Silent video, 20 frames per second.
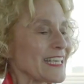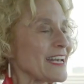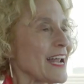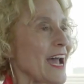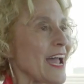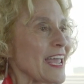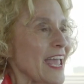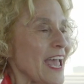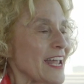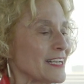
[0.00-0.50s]
and
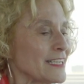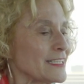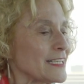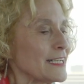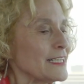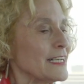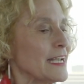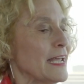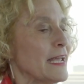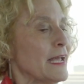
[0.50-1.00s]
I
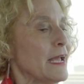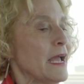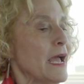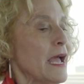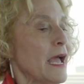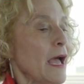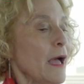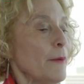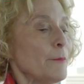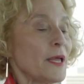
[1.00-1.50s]
edited.
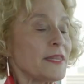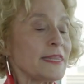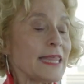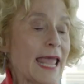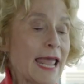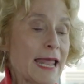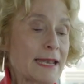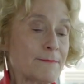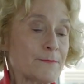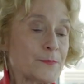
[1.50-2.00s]
But
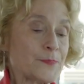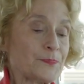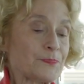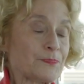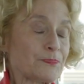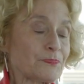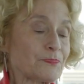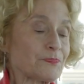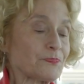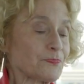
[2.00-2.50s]
then
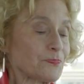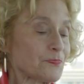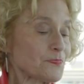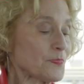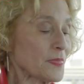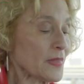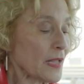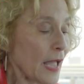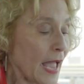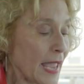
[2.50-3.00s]

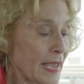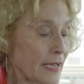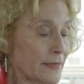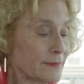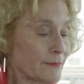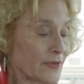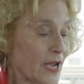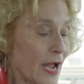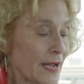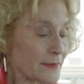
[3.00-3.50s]

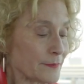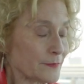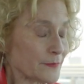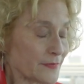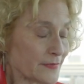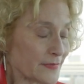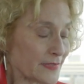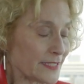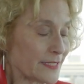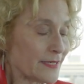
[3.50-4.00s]

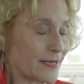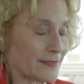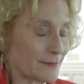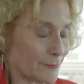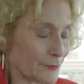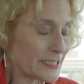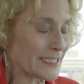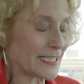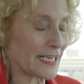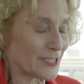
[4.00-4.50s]

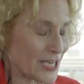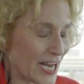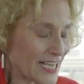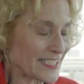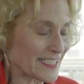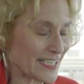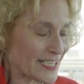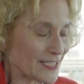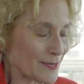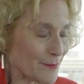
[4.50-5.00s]
it was
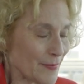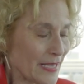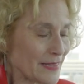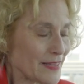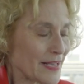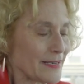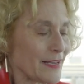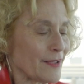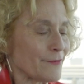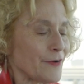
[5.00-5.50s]
suggested to me
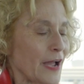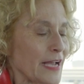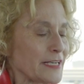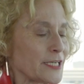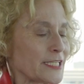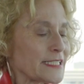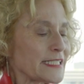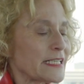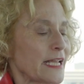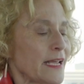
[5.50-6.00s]
that if I
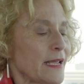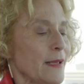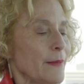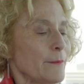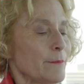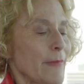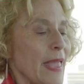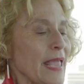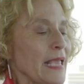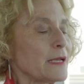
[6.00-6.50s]
just
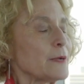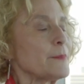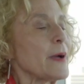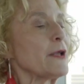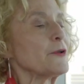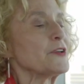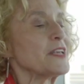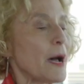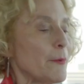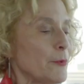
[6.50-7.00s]
make it
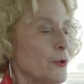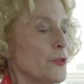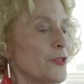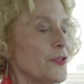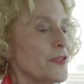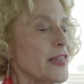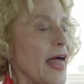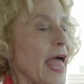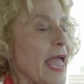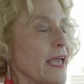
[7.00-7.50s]
about double
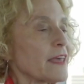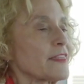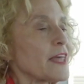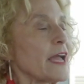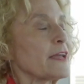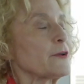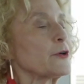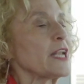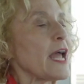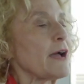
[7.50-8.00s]
the length,
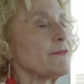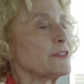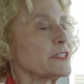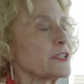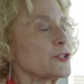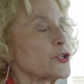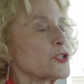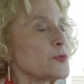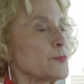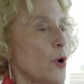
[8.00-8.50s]
I could have a
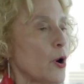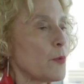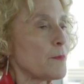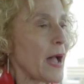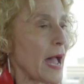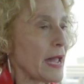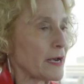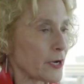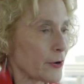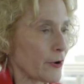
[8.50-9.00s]
small
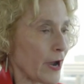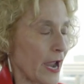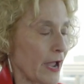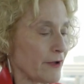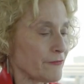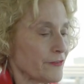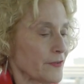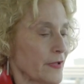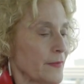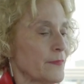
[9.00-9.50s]

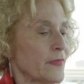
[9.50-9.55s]
monograph